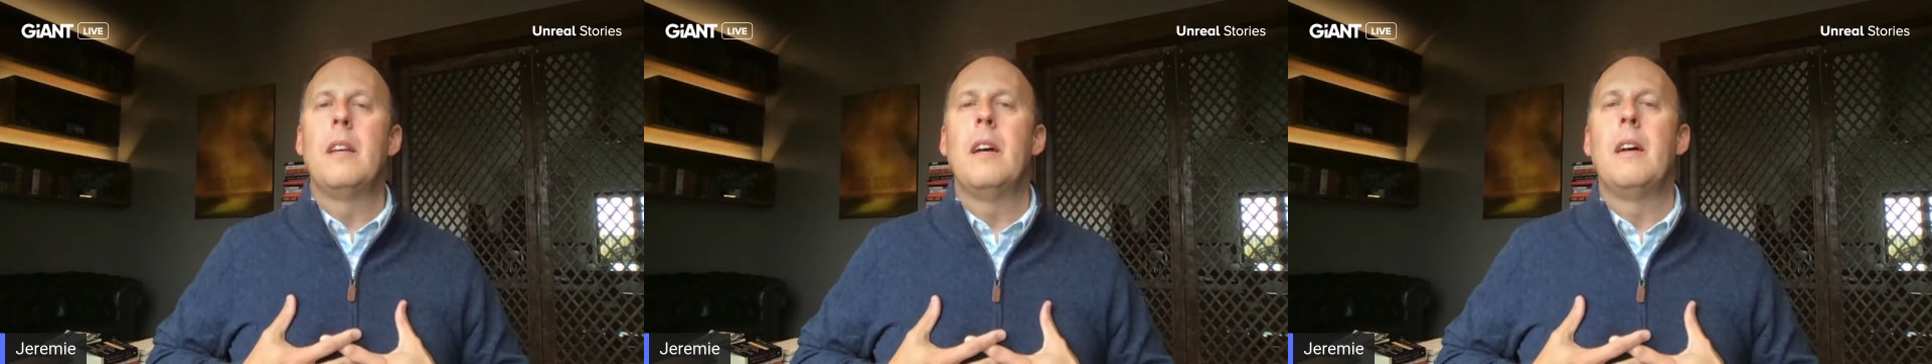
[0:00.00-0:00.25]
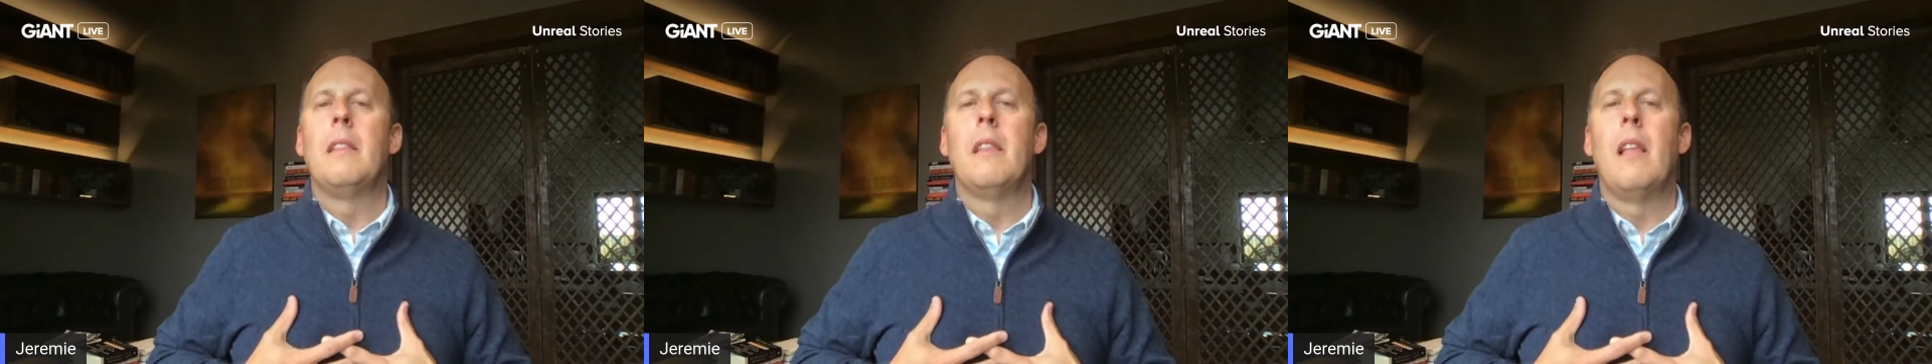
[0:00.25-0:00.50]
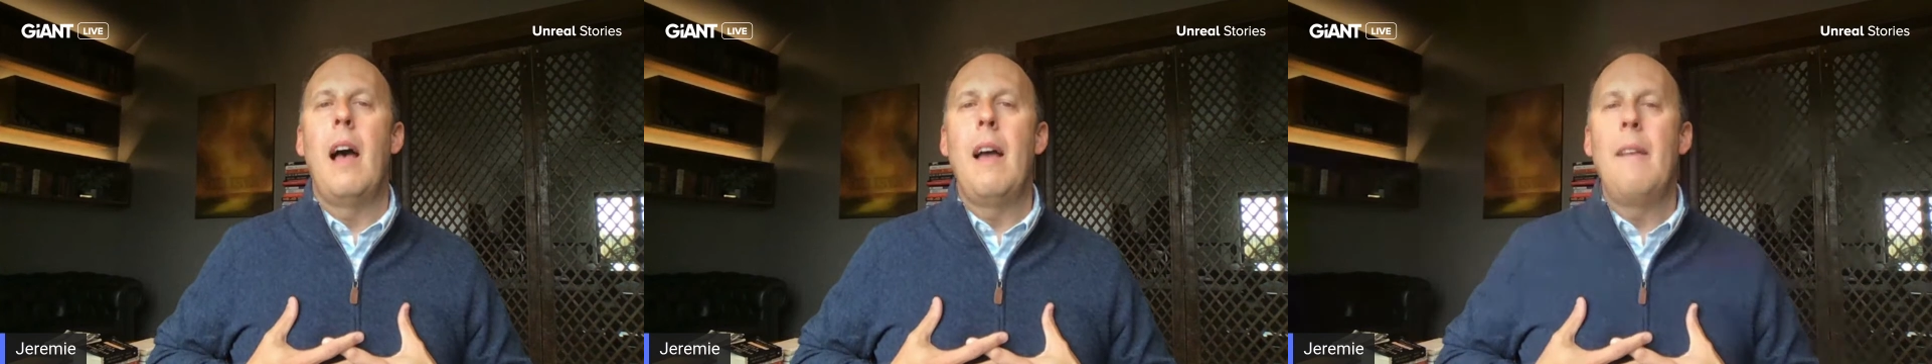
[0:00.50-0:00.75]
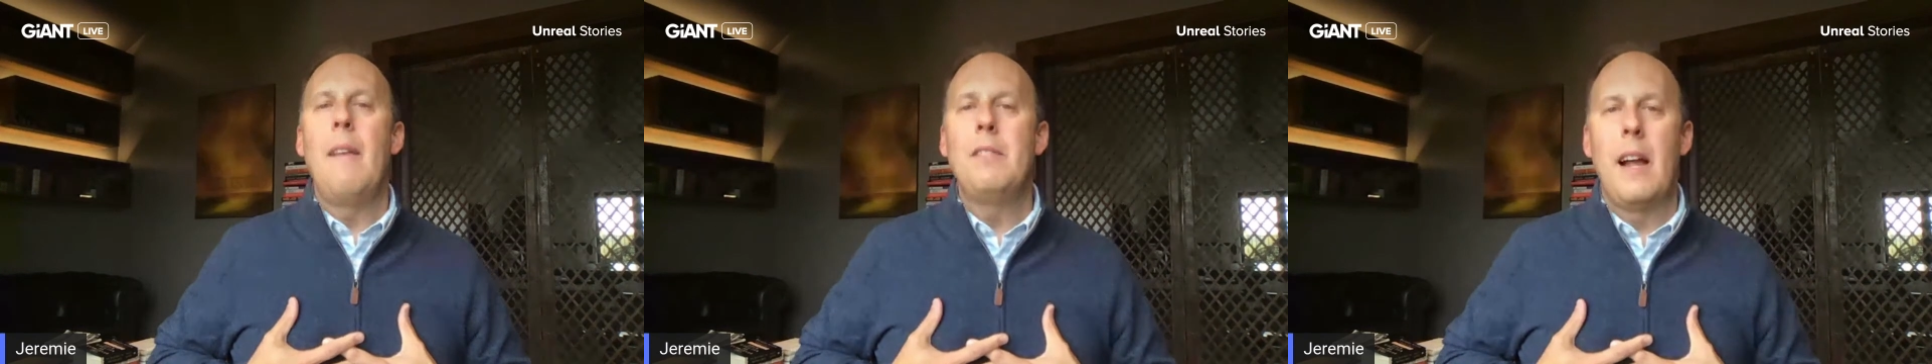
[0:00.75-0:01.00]
a
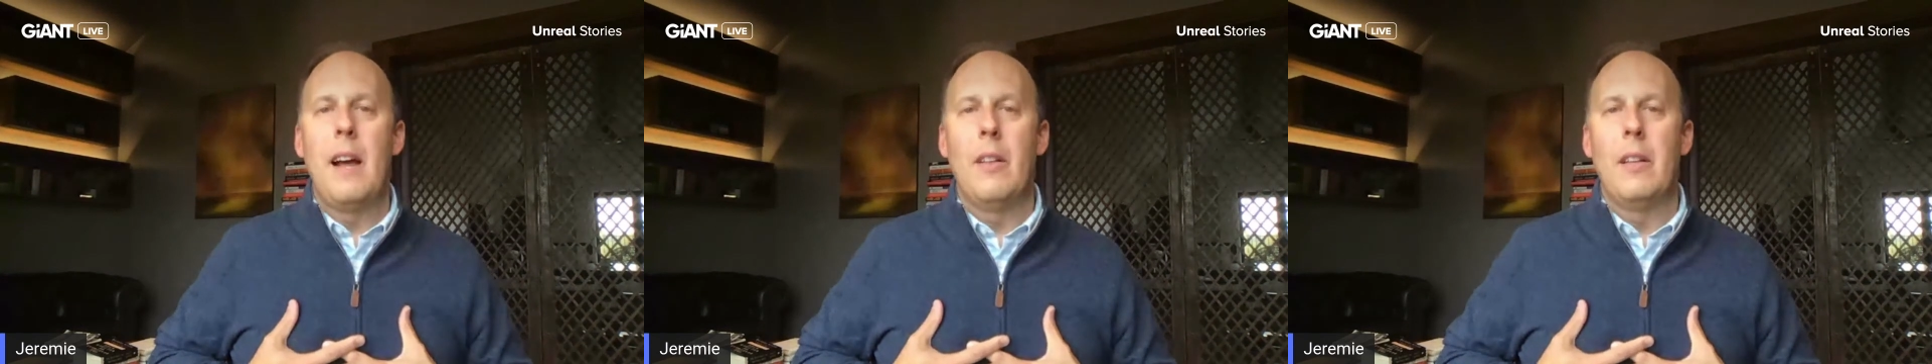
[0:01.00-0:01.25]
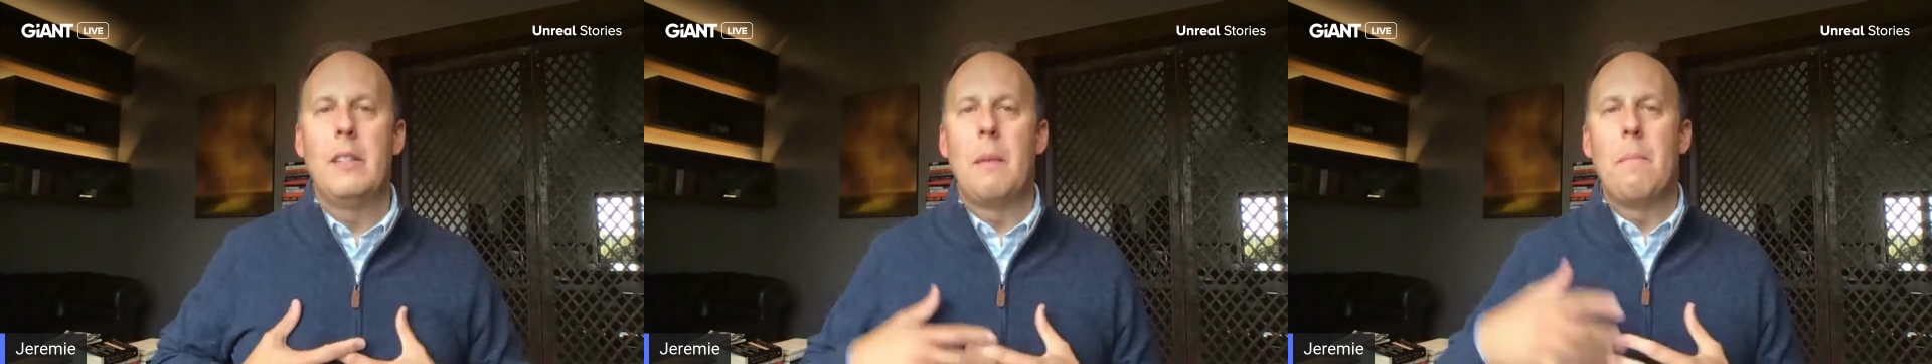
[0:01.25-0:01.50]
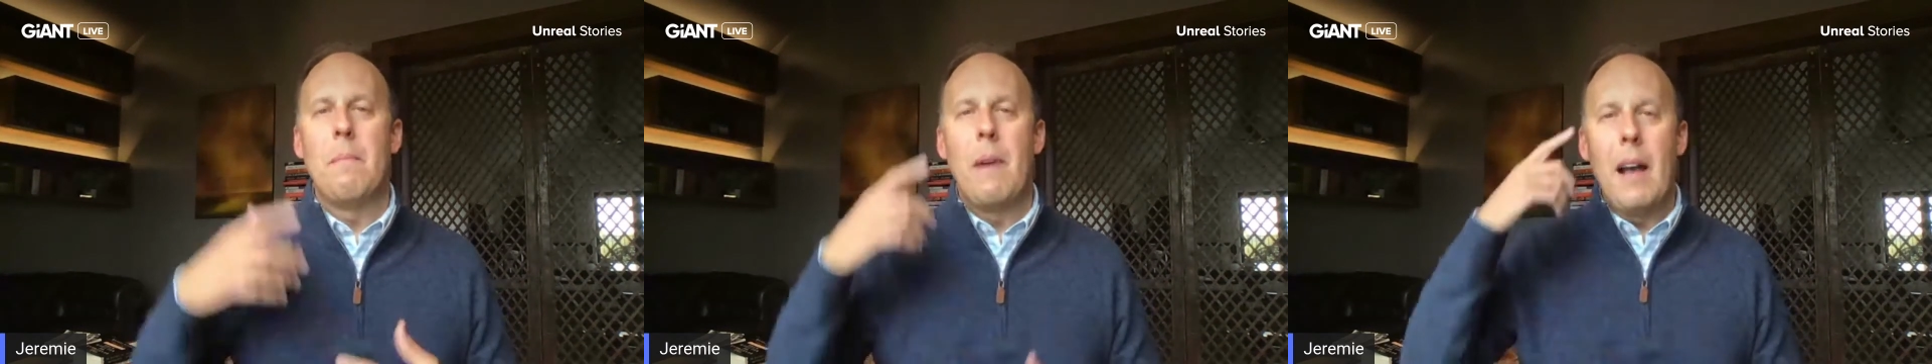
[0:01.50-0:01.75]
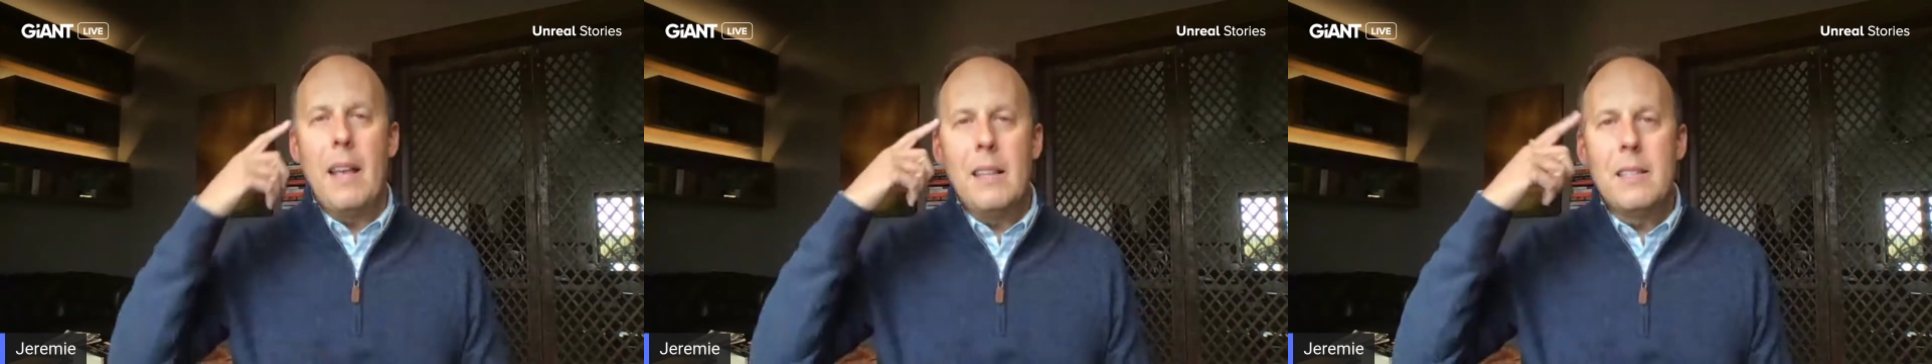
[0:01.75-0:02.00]
lifestyle. It's a
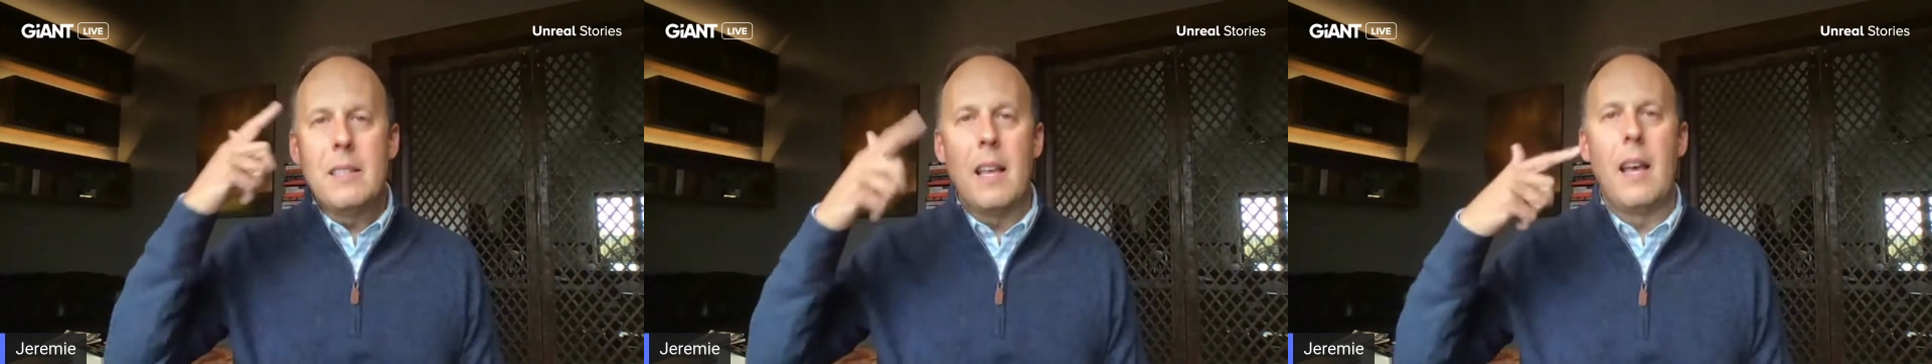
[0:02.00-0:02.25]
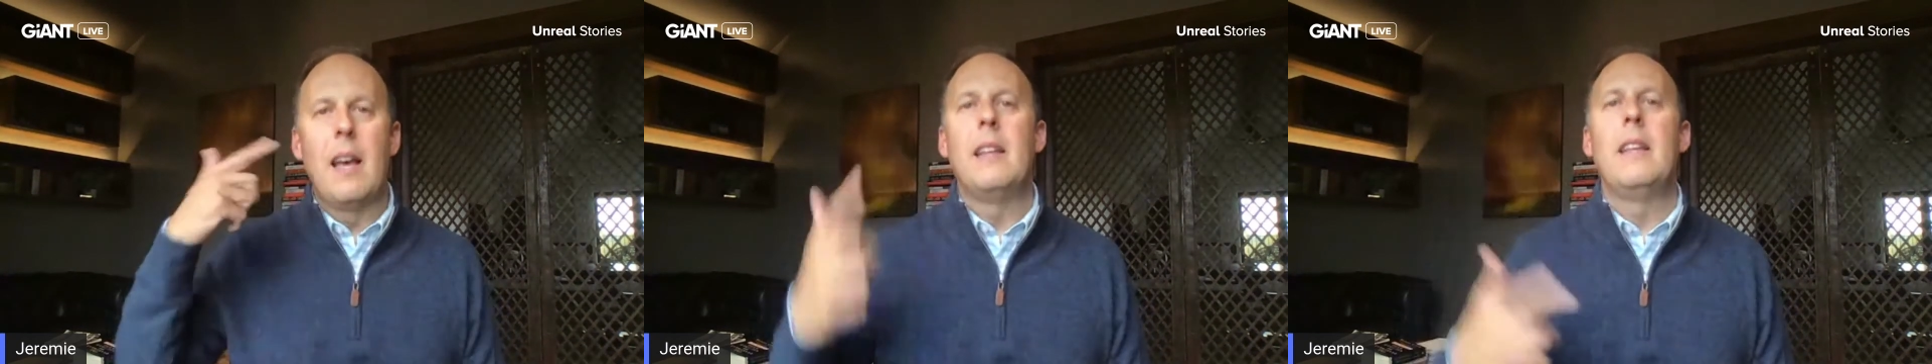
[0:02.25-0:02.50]
mindset.